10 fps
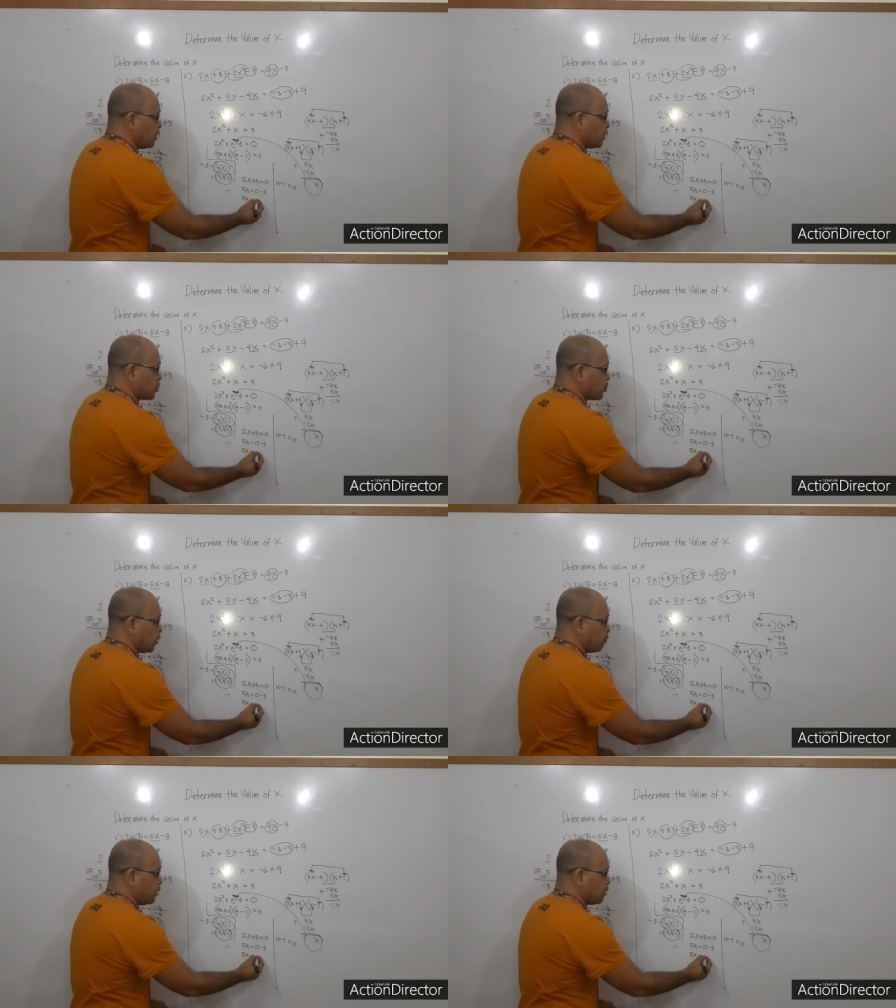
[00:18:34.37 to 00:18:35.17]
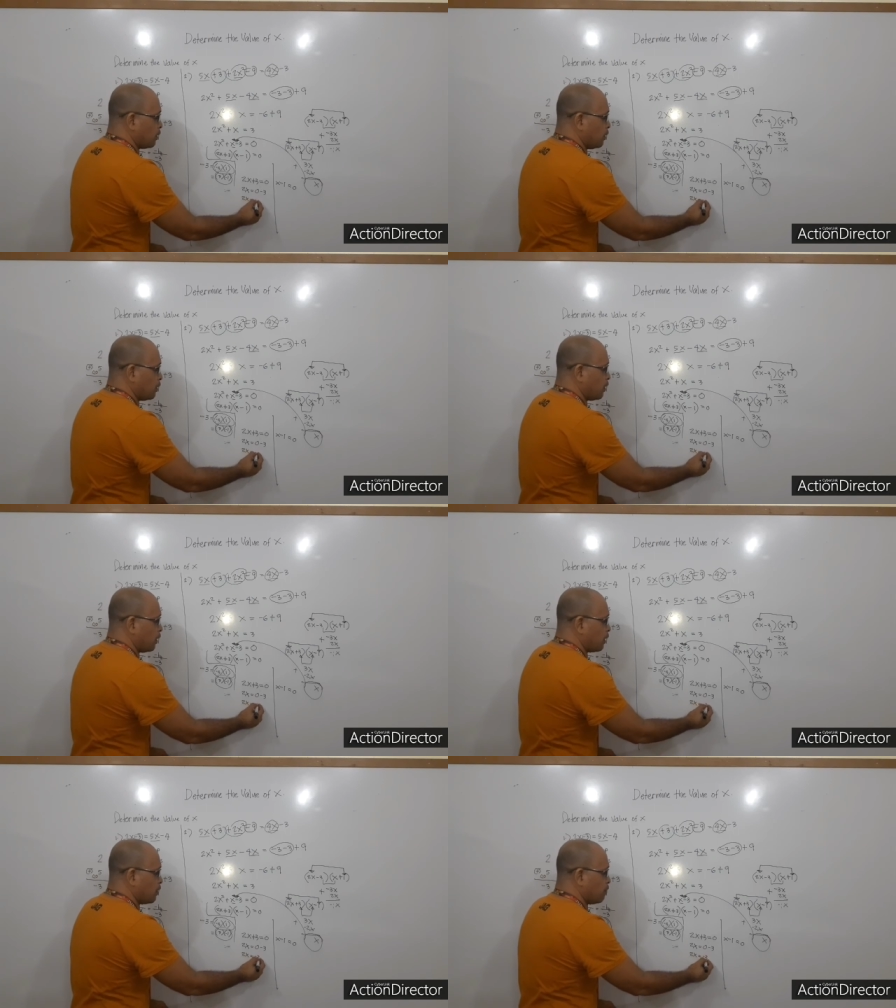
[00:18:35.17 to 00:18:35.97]
This will be
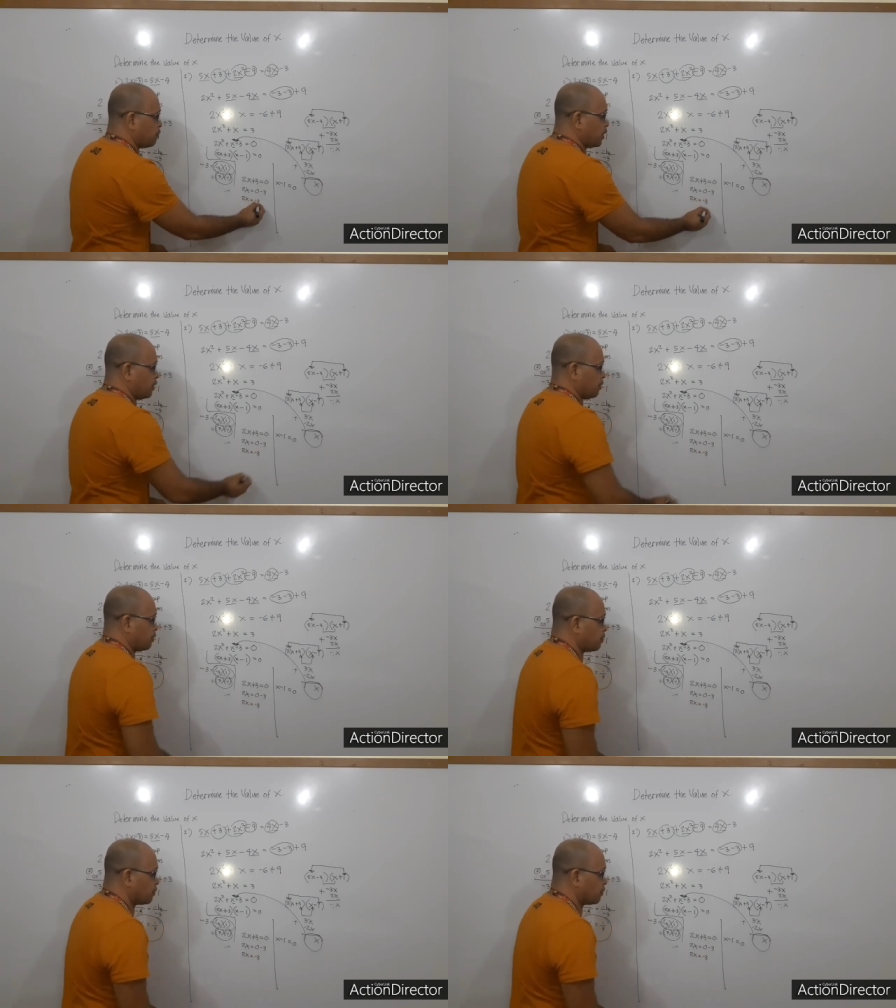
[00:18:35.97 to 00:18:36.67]
negative 3.